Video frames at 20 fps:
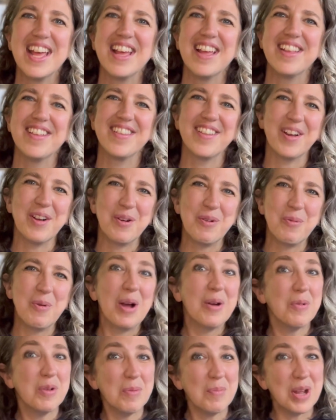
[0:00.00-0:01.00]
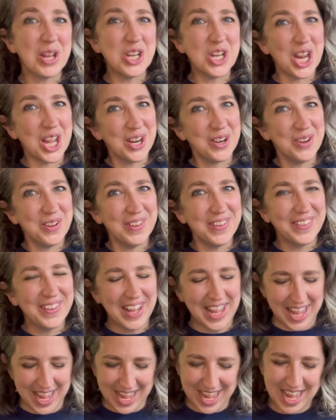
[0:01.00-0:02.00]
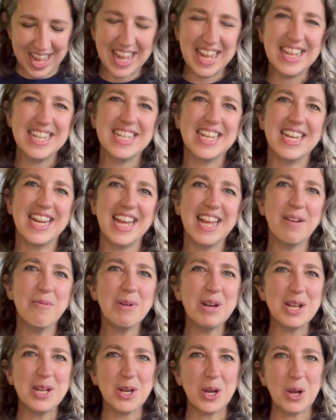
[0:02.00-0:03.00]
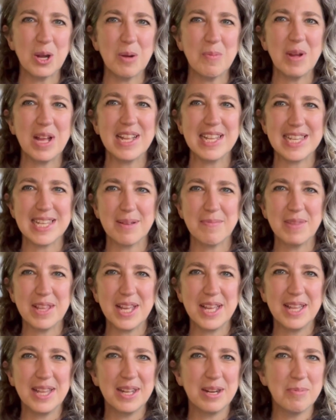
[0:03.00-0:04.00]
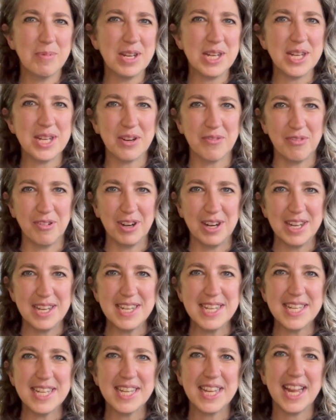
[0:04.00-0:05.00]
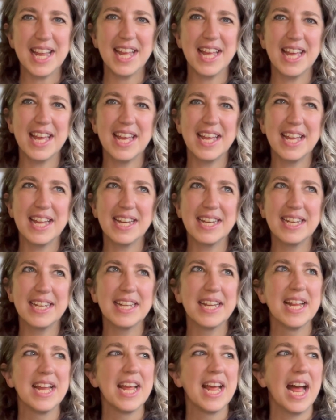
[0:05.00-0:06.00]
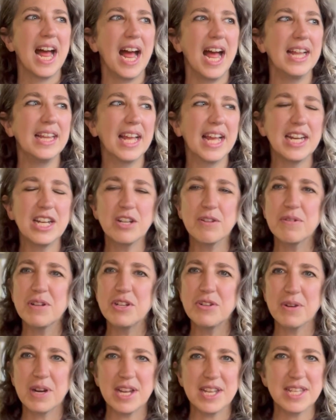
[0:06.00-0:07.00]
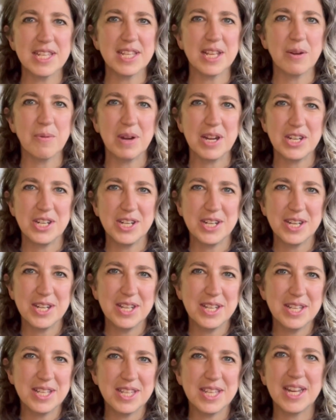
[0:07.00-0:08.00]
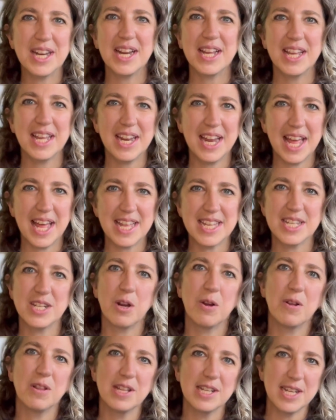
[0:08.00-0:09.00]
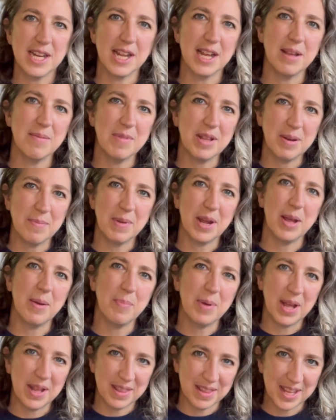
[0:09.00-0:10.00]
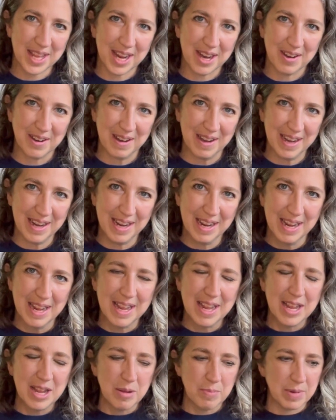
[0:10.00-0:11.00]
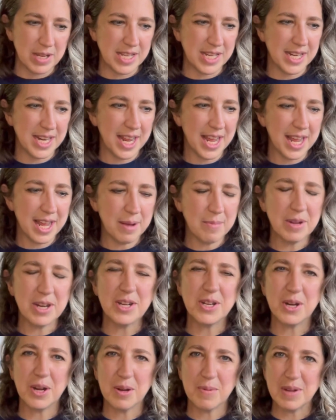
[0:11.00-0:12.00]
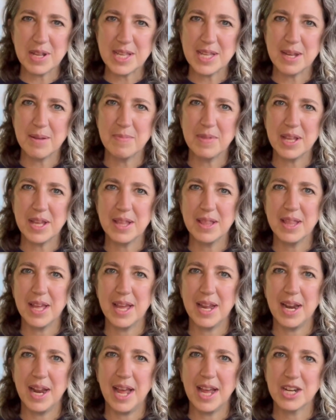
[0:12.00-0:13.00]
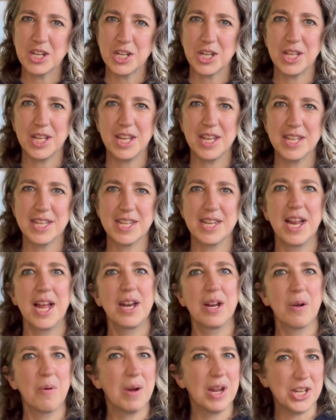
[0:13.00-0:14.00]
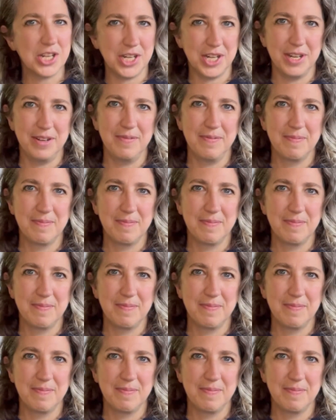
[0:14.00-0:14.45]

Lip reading: So welcome to my channel. Today I want to talk about something a little bit different, and I like to address the questions that I get asked all the time in my apothecary. But today I'm going to talk about something that actually is not a question.